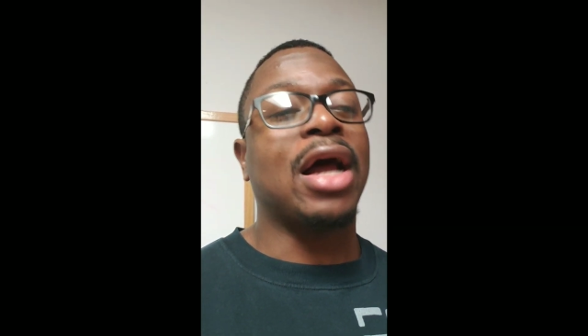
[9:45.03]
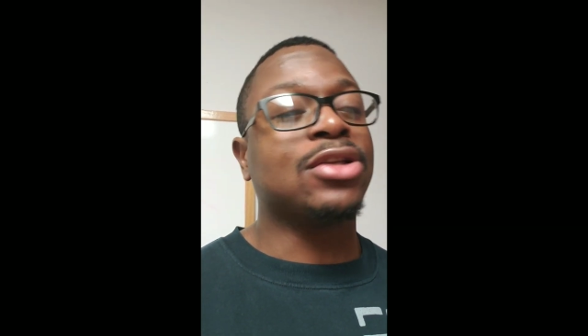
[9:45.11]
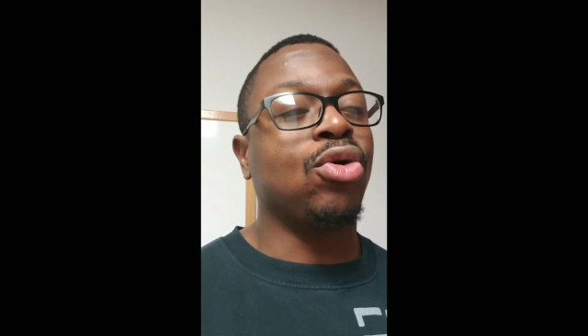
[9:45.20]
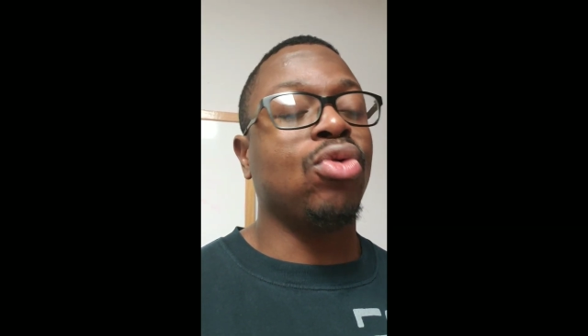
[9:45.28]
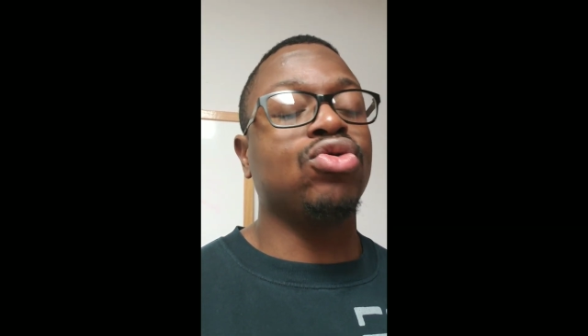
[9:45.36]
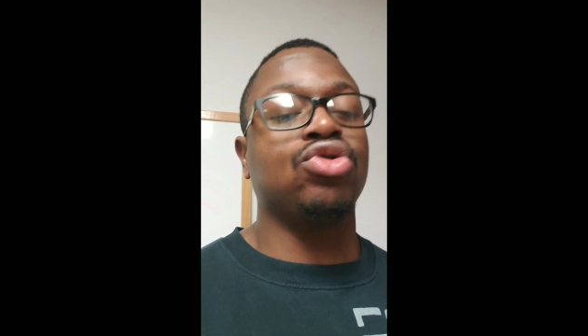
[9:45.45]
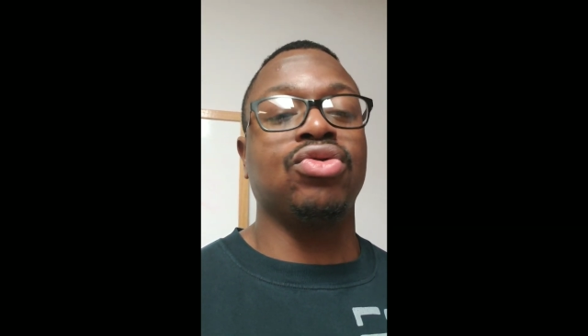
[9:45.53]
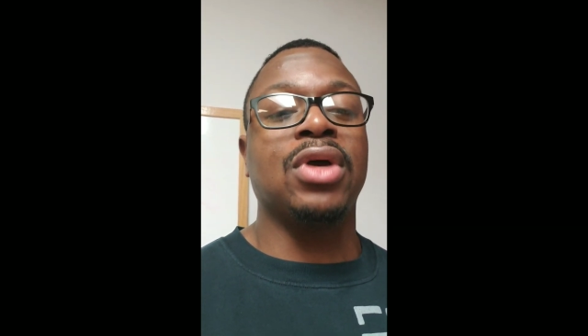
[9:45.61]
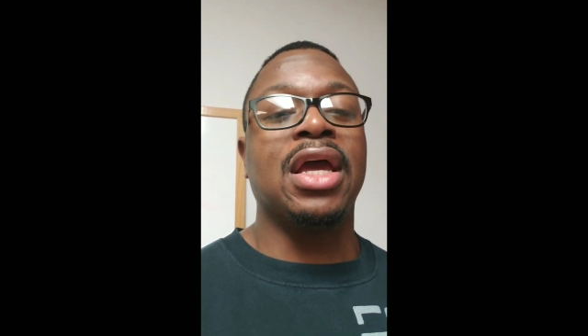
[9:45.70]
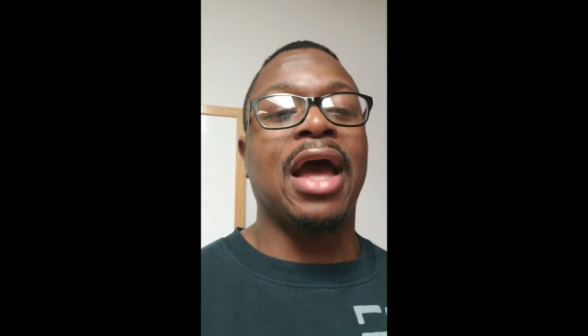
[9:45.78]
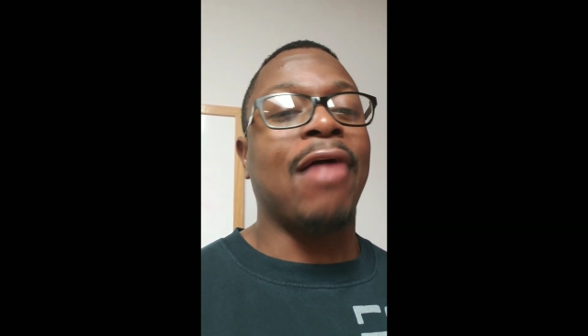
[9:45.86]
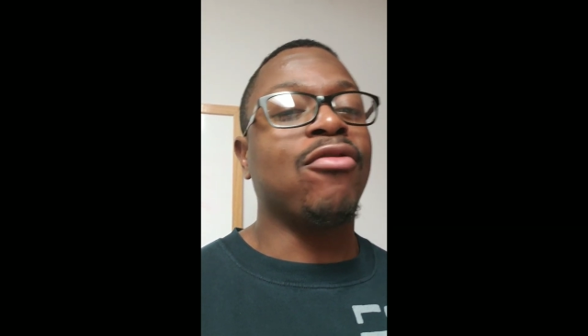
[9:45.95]
I told you,
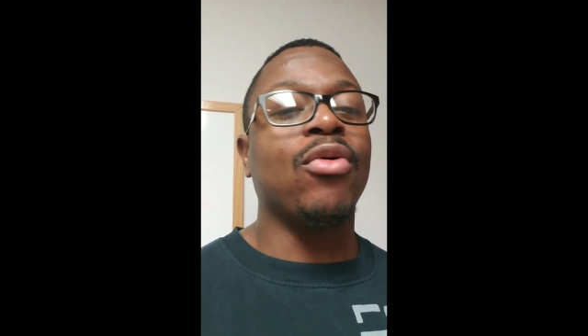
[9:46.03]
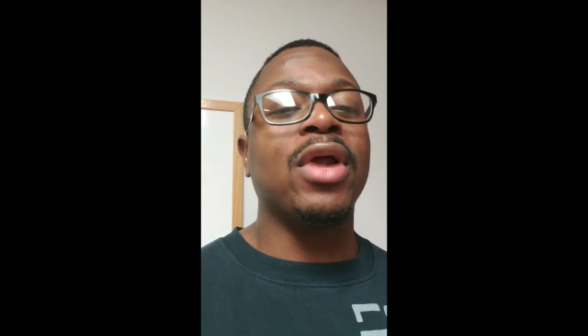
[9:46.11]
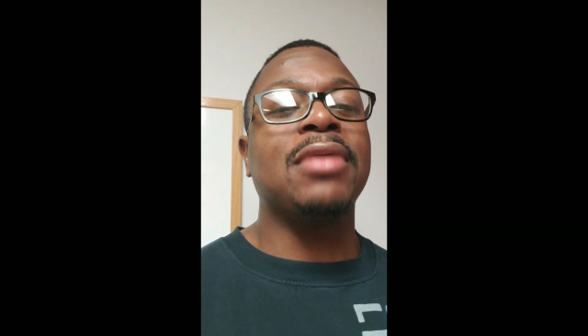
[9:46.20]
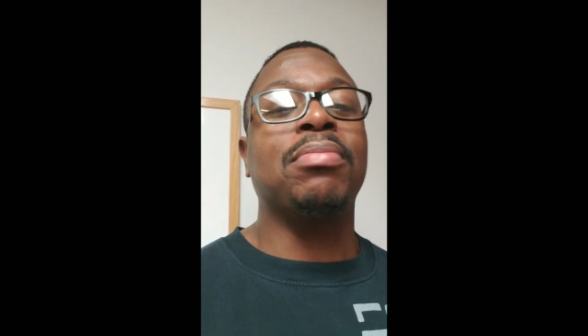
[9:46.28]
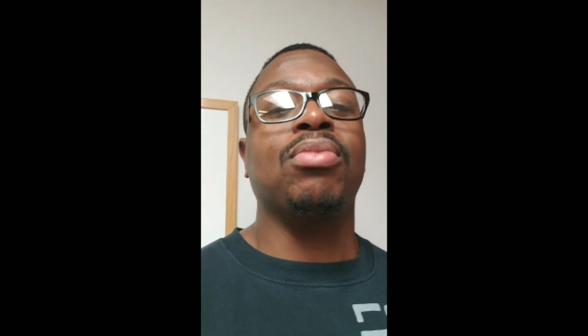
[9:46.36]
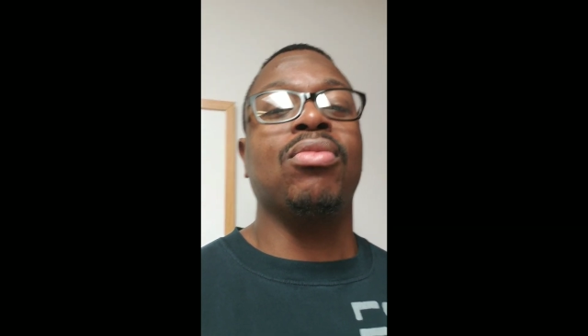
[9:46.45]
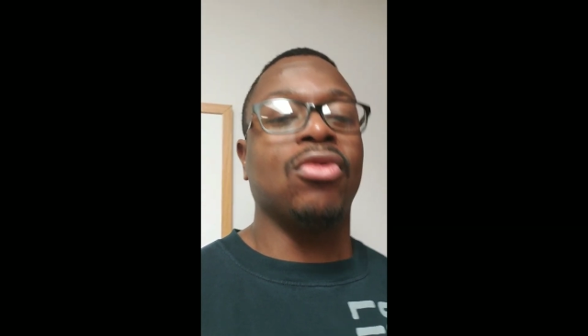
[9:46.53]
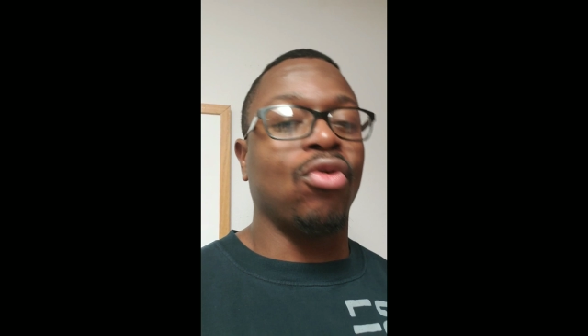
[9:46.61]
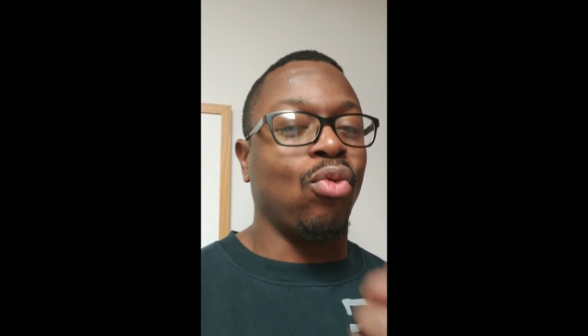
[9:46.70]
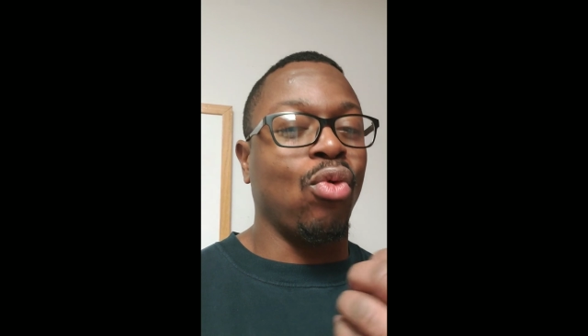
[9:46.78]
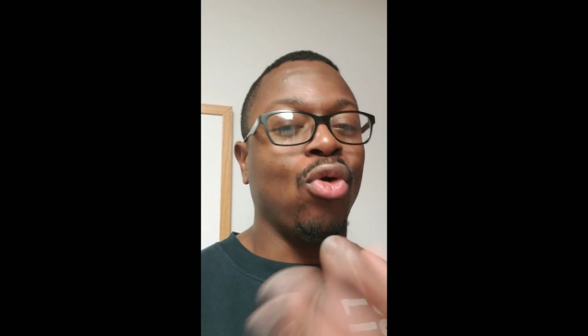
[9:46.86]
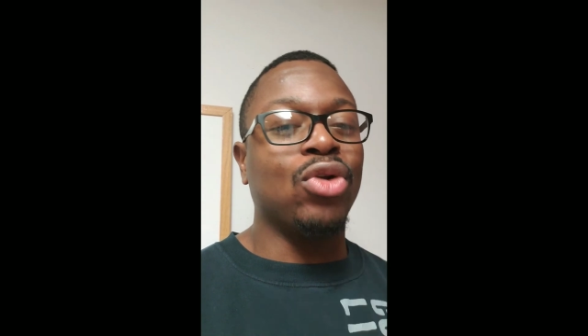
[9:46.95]
I've already
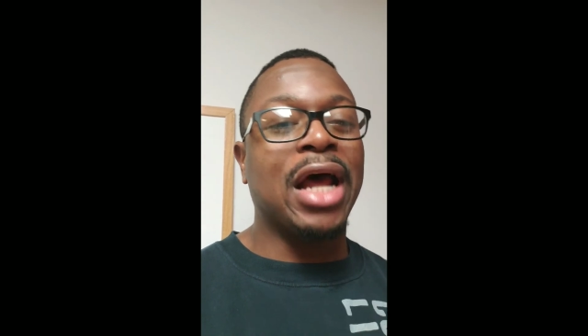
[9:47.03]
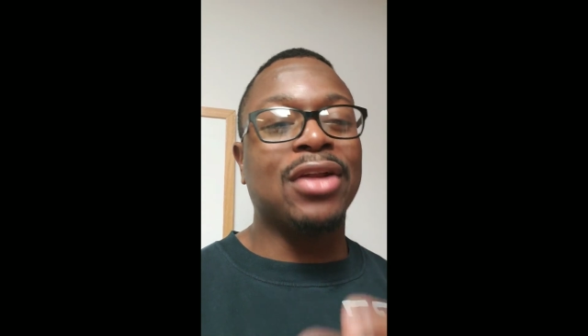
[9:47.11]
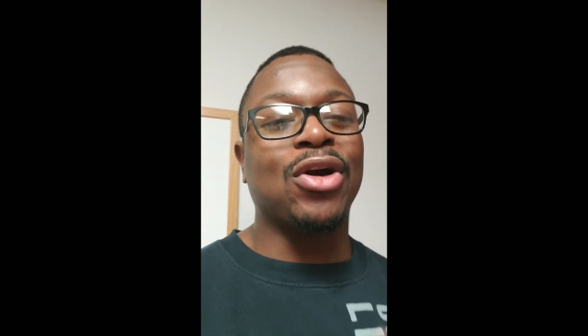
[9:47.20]
rolled out